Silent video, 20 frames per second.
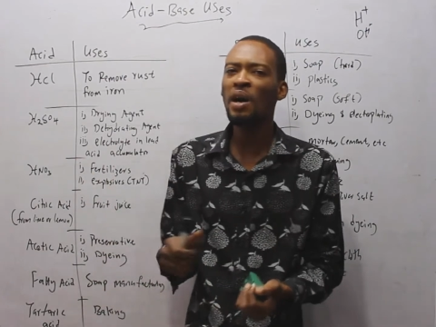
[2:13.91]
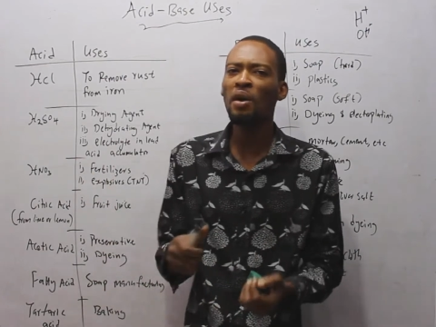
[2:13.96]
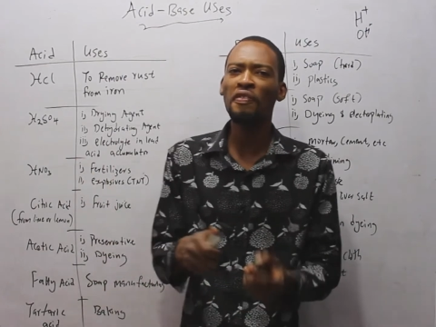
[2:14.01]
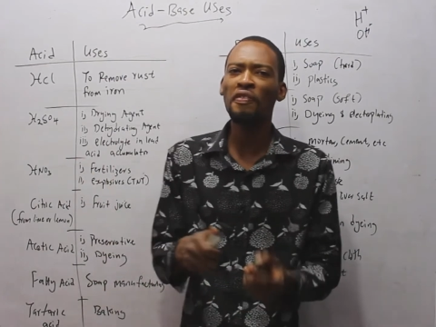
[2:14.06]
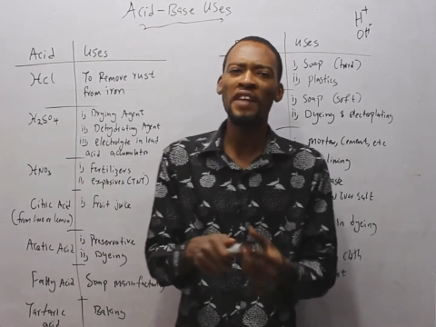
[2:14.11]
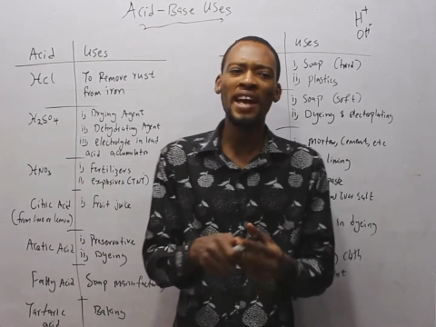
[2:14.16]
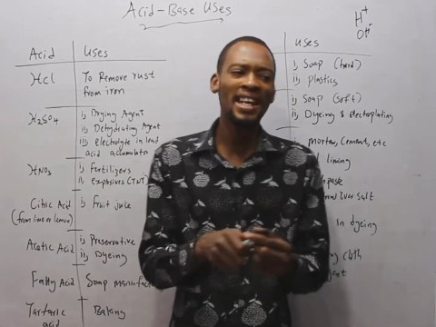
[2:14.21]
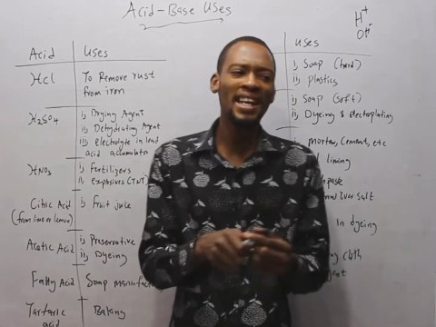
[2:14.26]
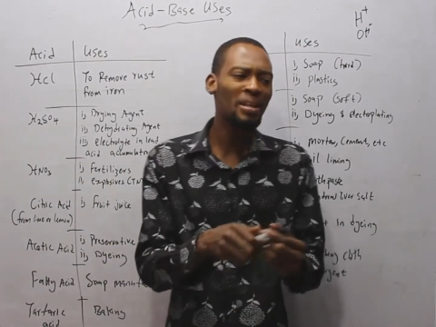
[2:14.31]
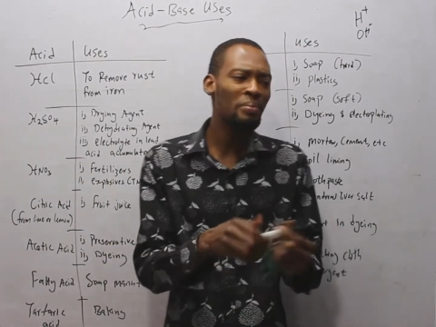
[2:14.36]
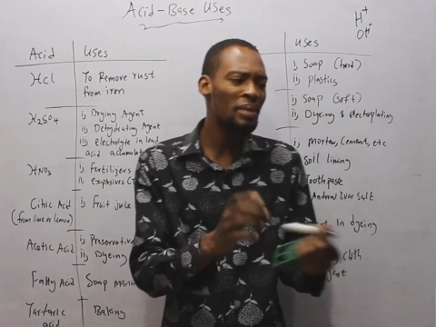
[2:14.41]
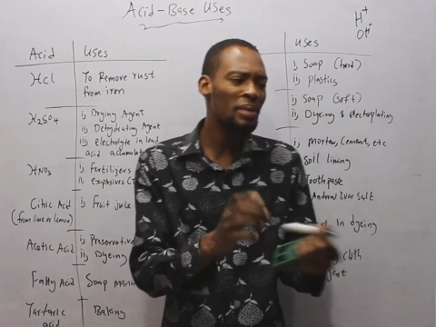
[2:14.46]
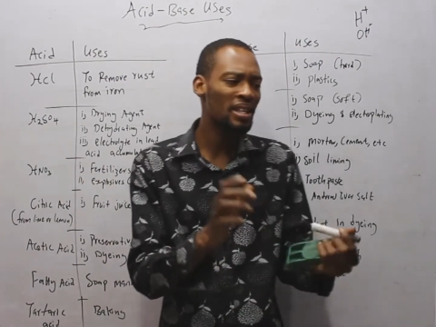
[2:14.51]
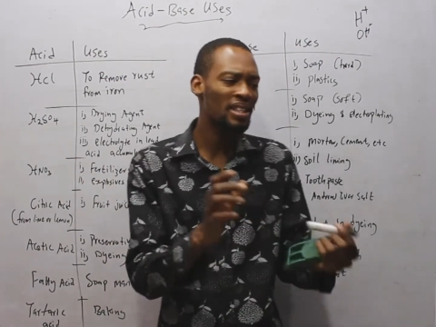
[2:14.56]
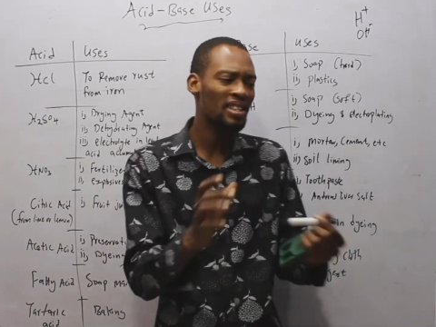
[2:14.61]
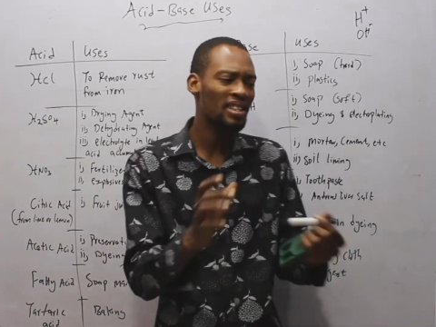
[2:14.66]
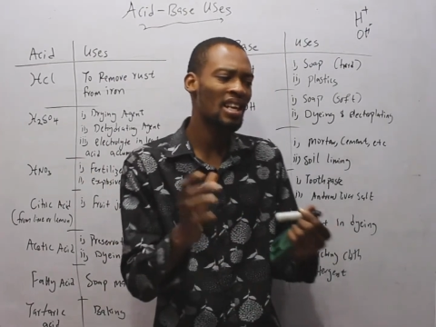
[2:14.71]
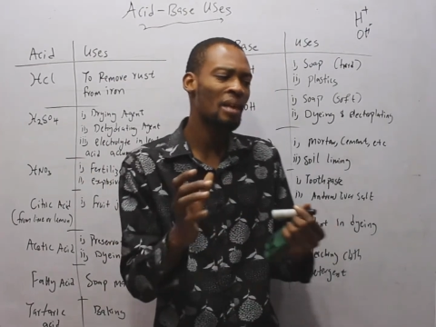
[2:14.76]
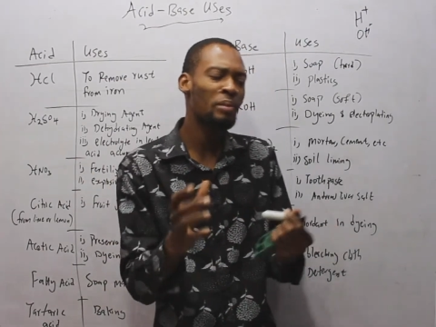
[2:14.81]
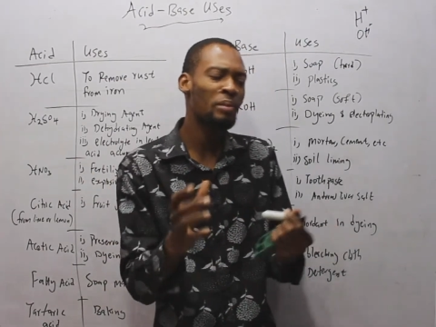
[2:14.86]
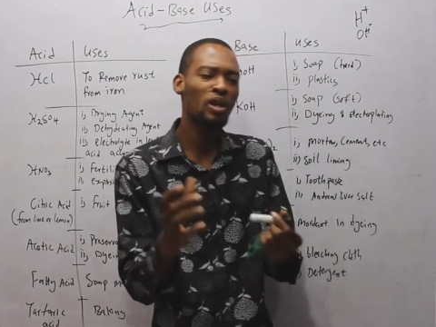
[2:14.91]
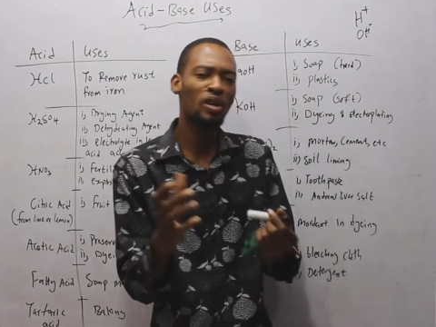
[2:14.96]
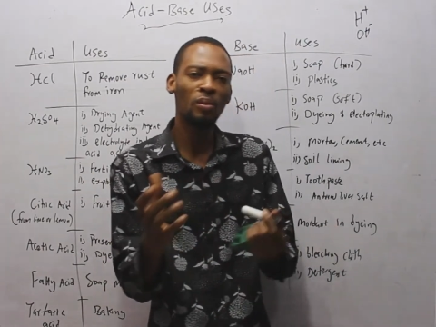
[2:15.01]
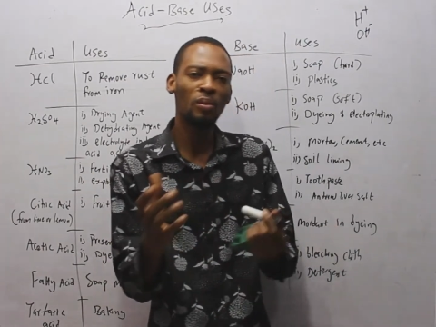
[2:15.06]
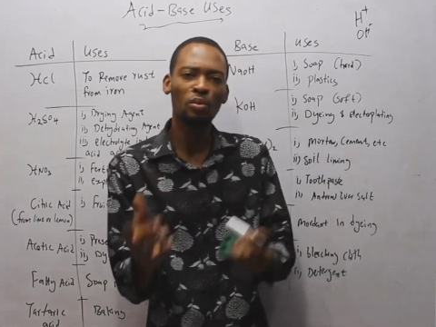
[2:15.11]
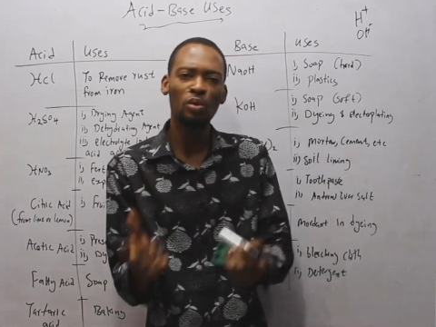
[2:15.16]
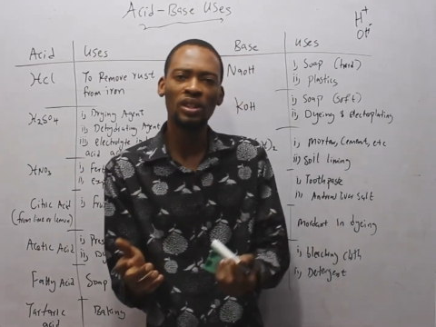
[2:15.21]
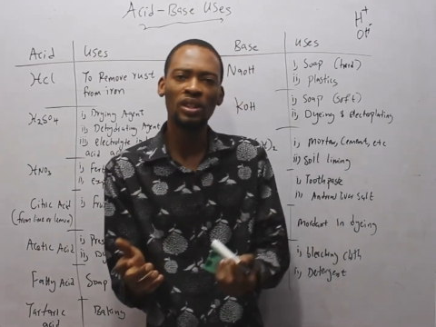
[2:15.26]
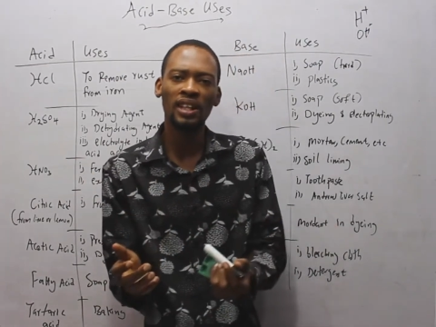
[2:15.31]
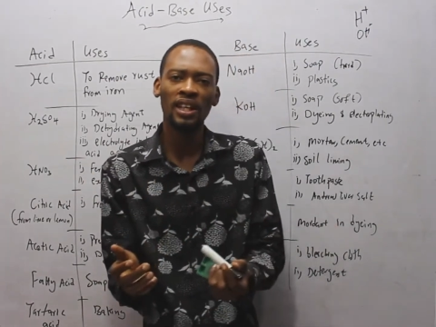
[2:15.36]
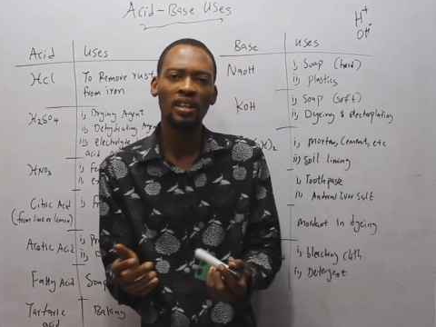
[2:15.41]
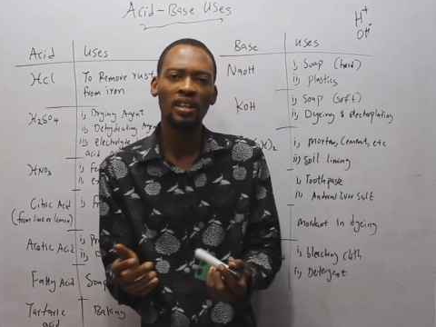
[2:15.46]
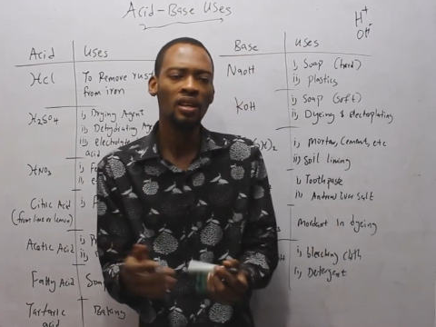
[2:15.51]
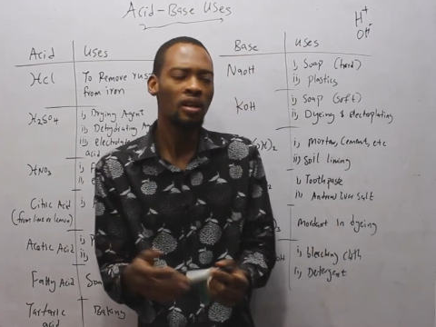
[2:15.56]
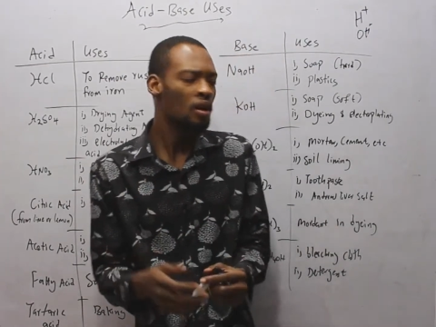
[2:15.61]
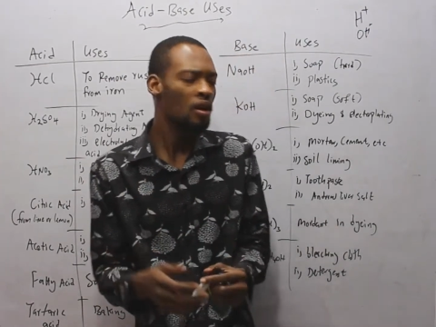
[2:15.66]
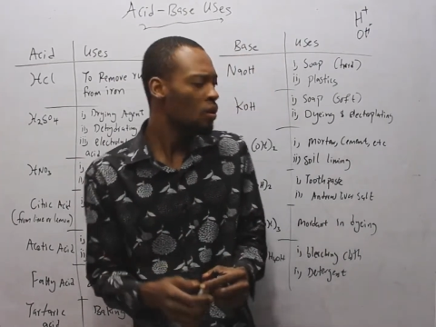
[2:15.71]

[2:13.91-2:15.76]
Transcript: of elements that make up water.